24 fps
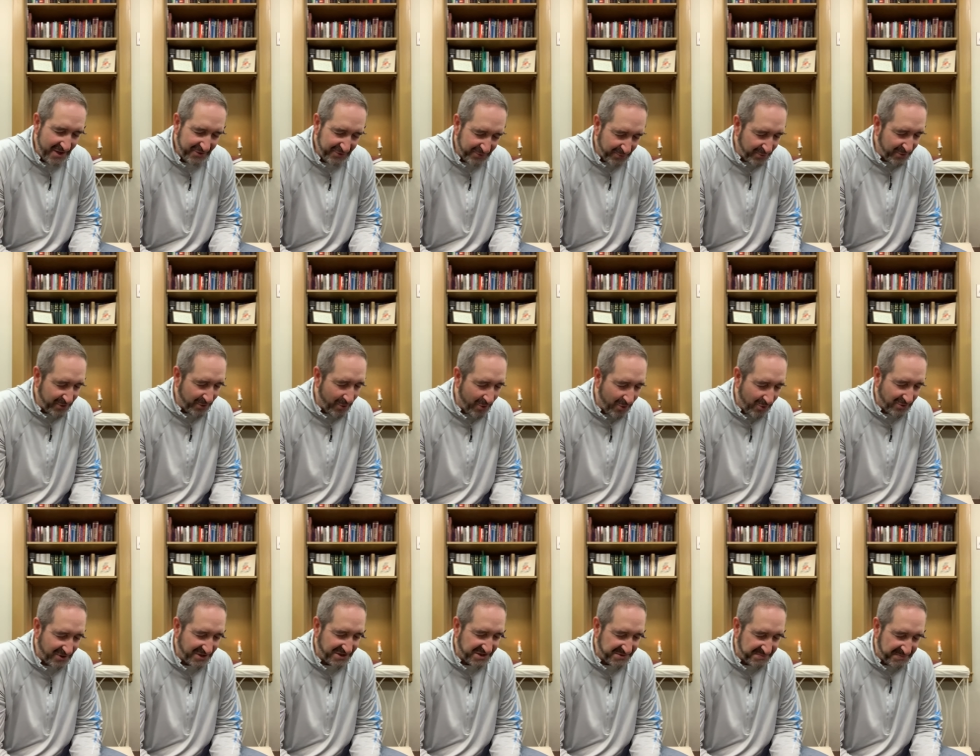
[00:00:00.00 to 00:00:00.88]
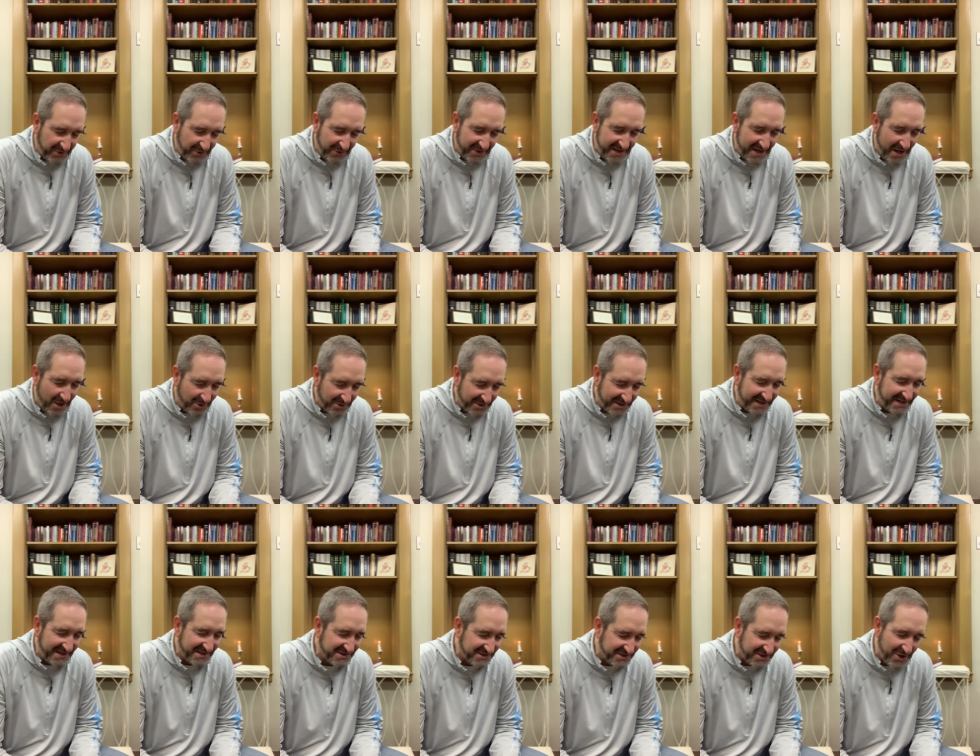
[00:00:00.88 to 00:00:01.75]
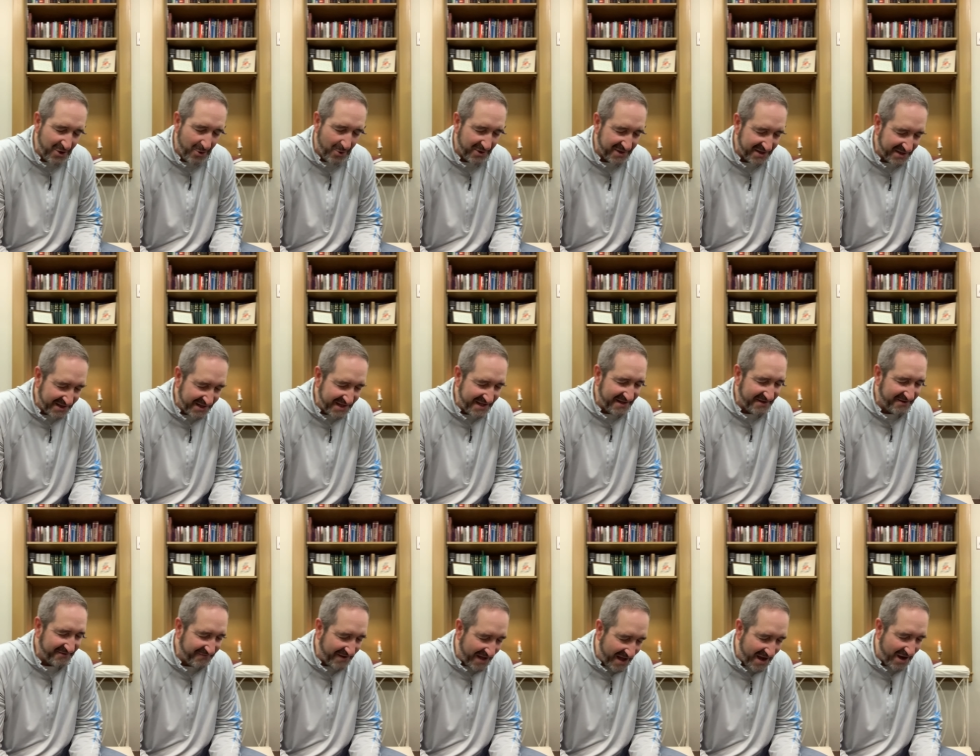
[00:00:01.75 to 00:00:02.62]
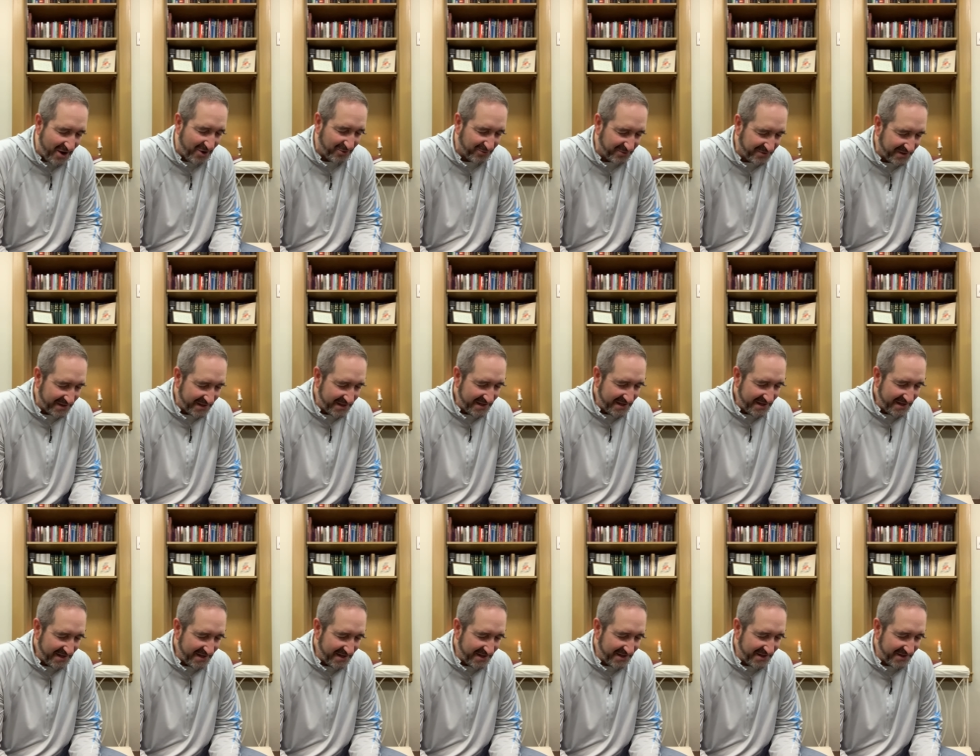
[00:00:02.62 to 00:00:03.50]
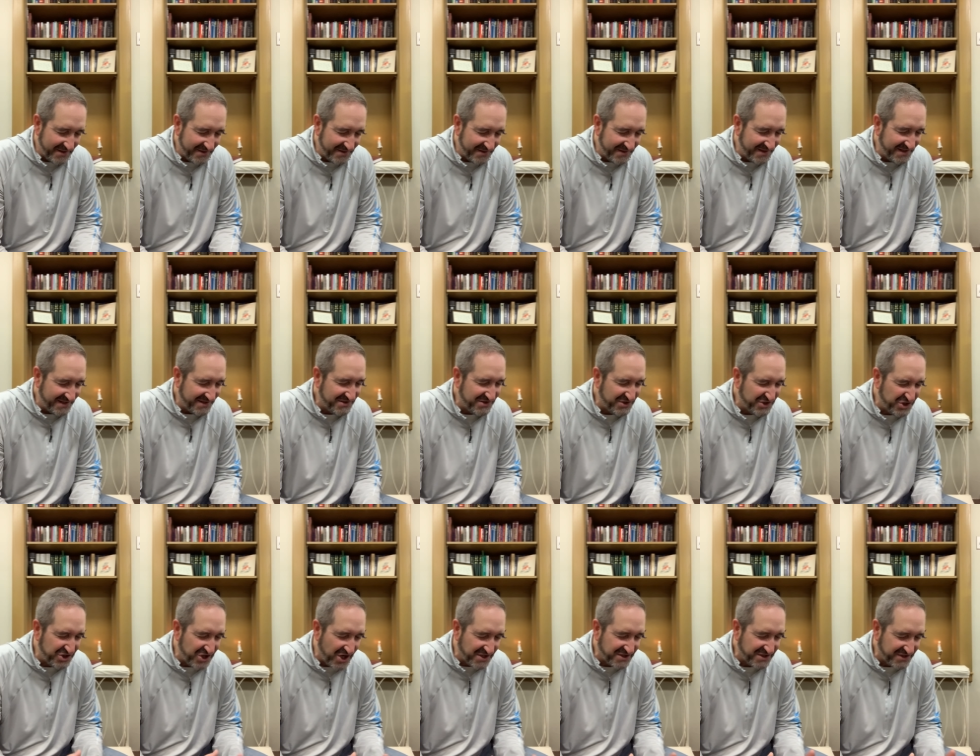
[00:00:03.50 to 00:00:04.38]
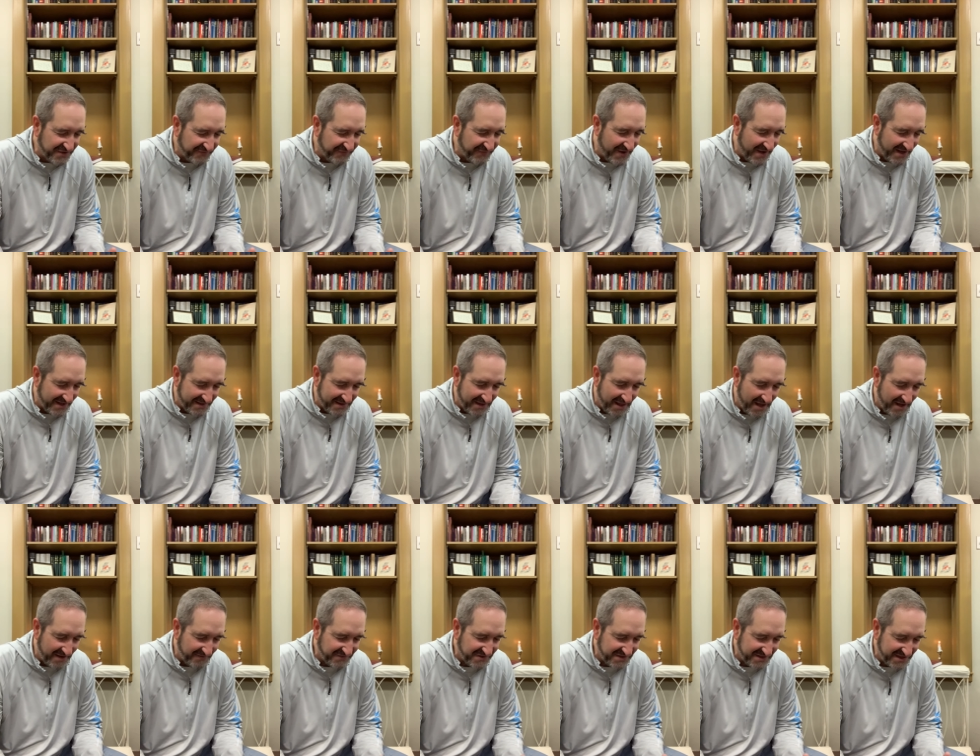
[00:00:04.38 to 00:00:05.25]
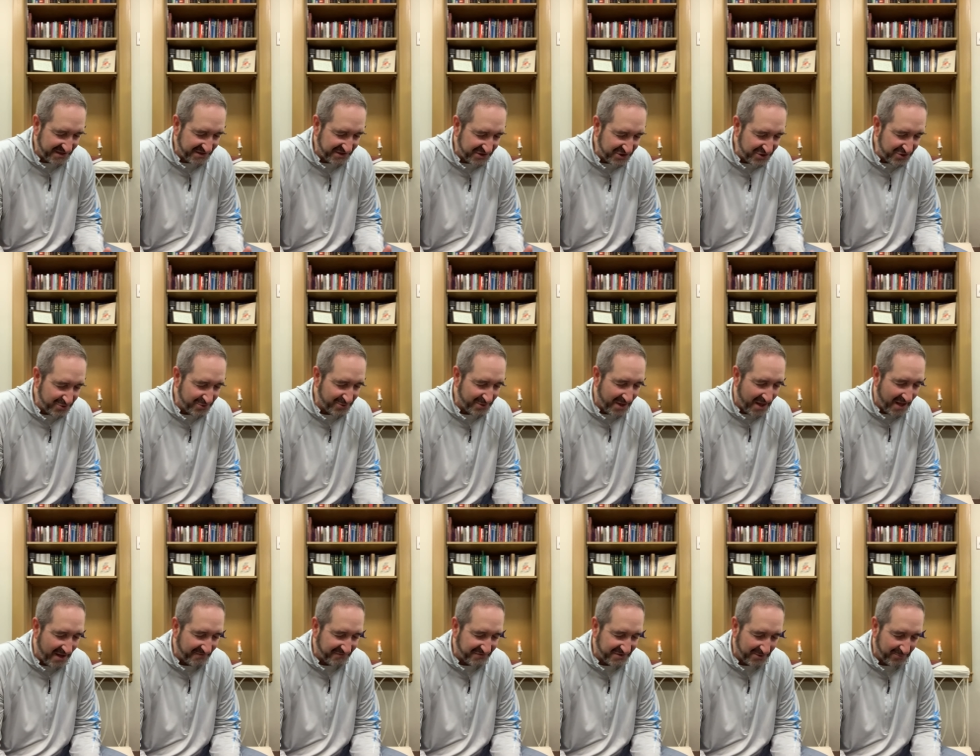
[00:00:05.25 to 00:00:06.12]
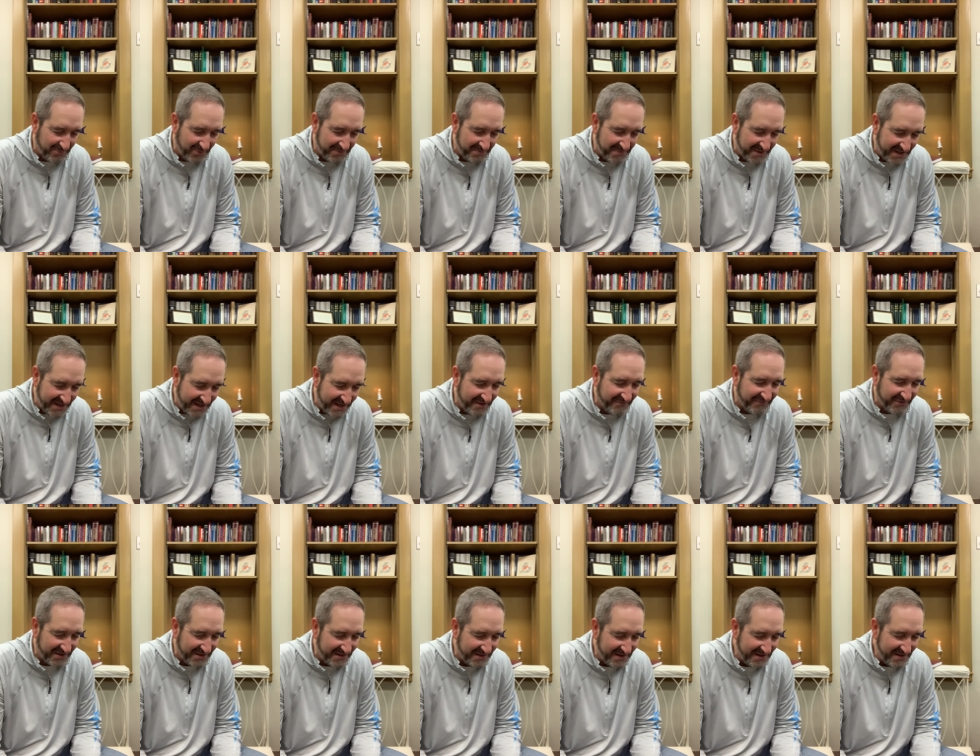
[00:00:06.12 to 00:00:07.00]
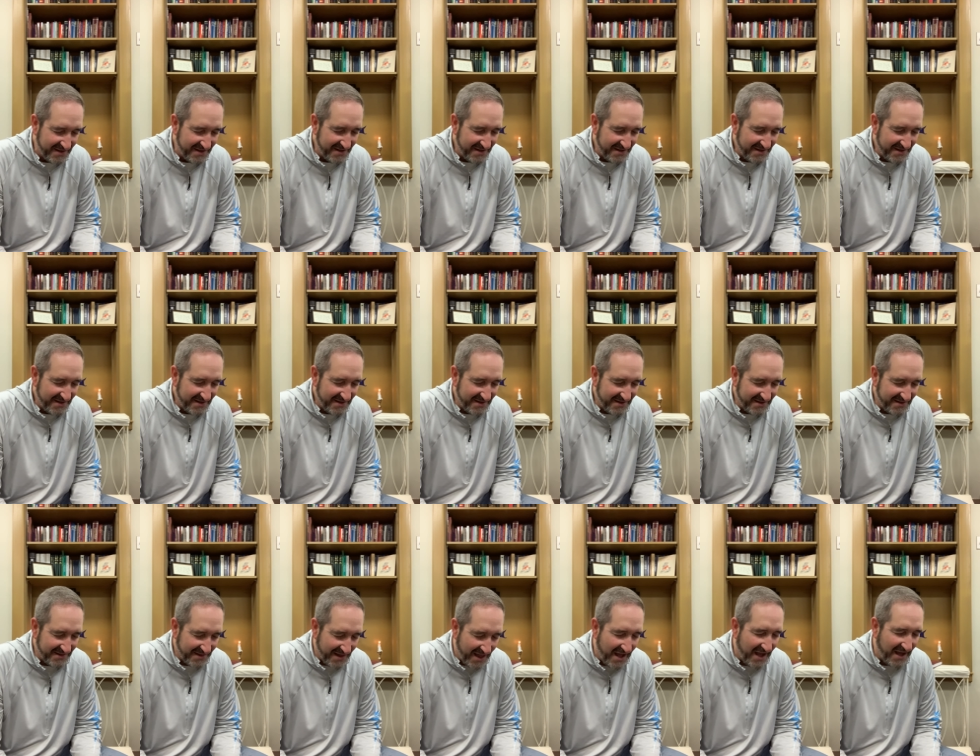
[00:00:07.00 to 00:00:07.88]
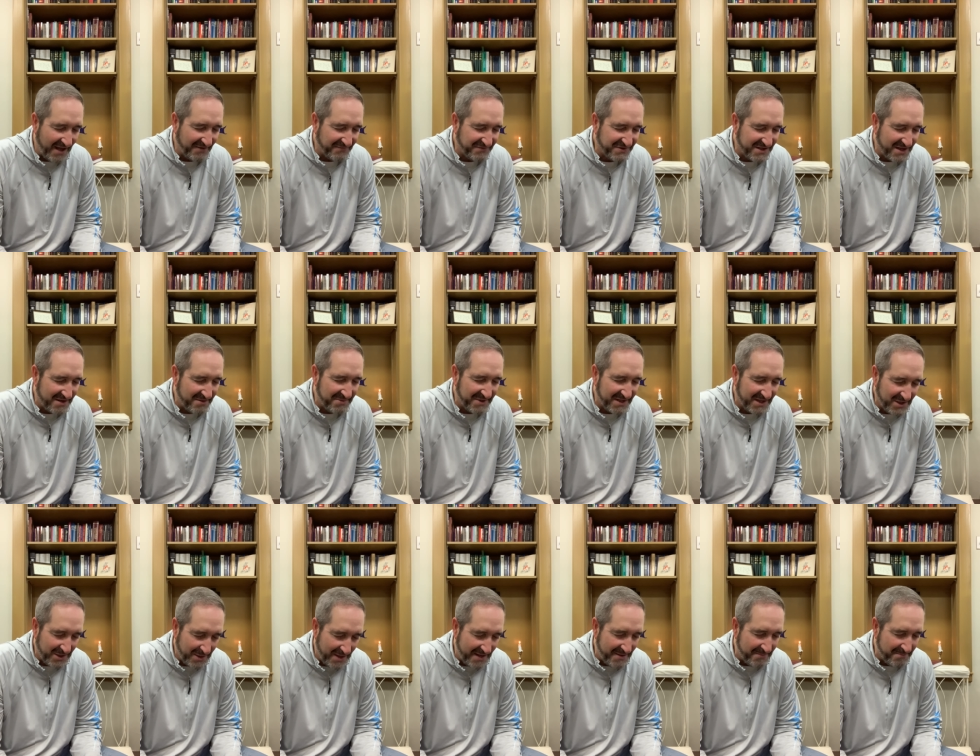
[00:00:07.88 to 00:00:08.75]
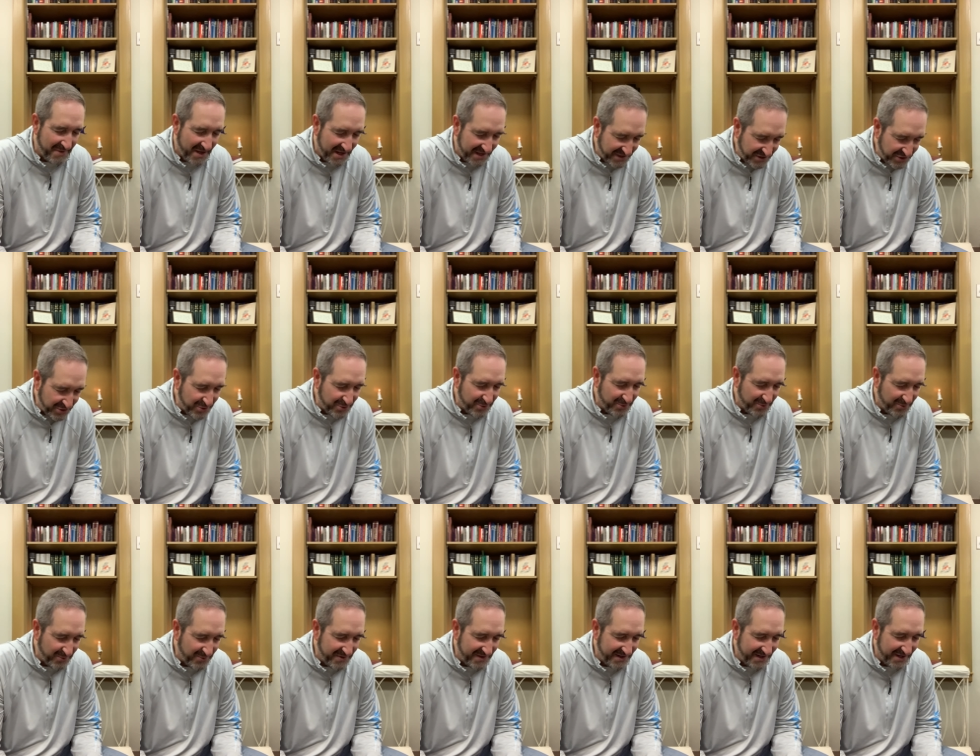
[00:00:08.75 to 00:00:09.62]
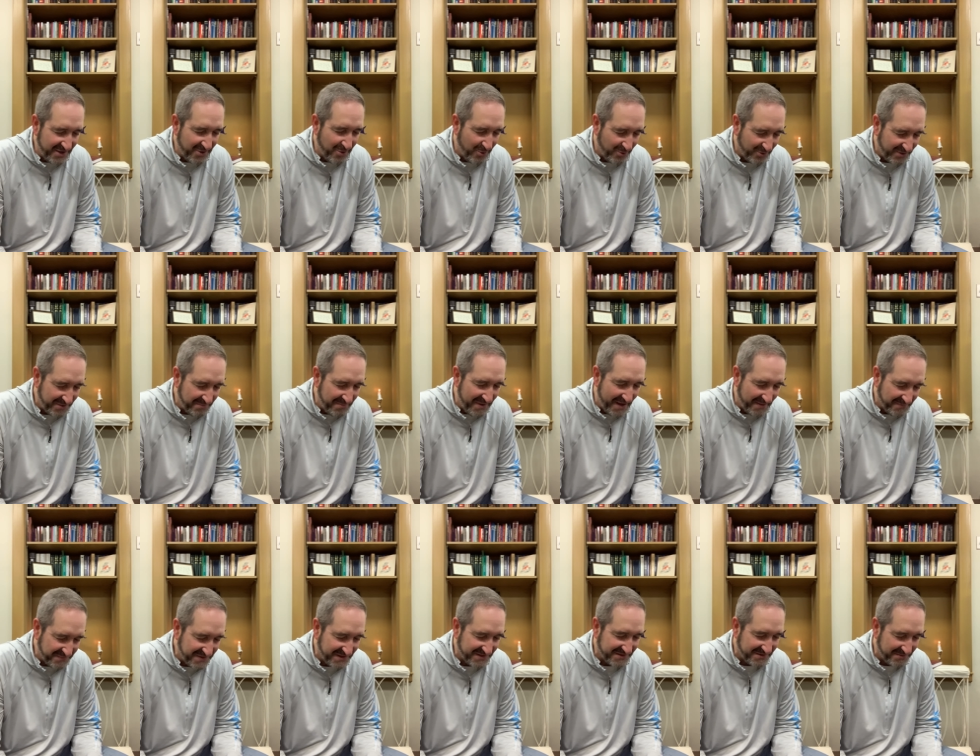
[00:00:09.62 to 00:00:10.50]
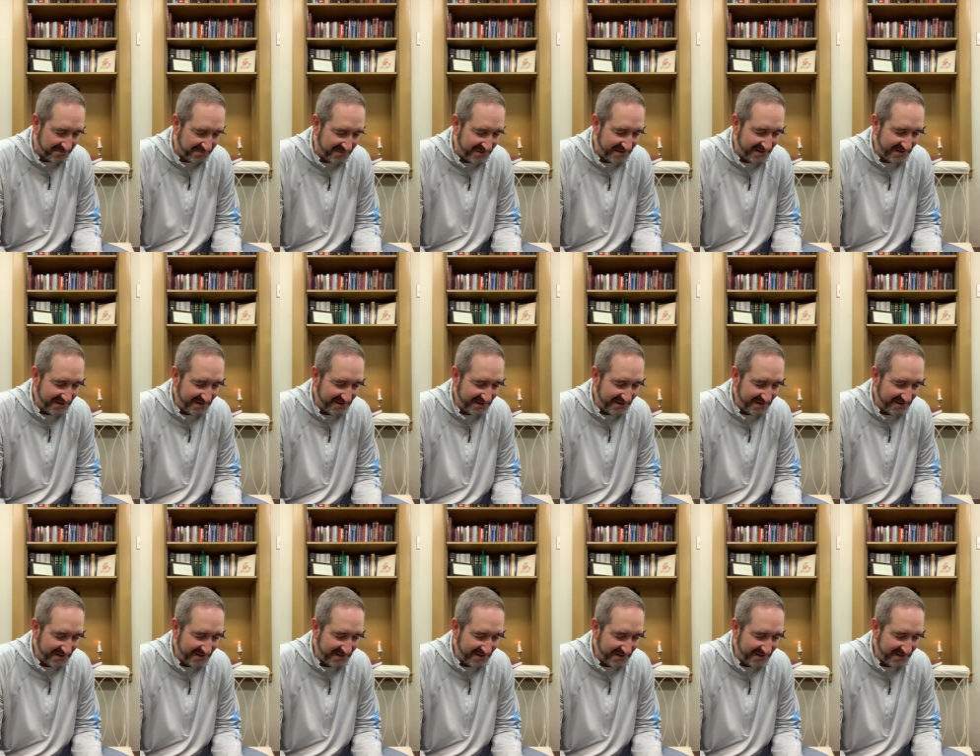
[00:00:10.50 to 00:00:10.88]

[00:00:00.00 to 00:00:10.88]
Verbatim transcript: Through your Holy Spirit now lead us to go and live out uh, these justified lives, these new lives that we've been given, uh, lives that have been claimed by you in holy baptism.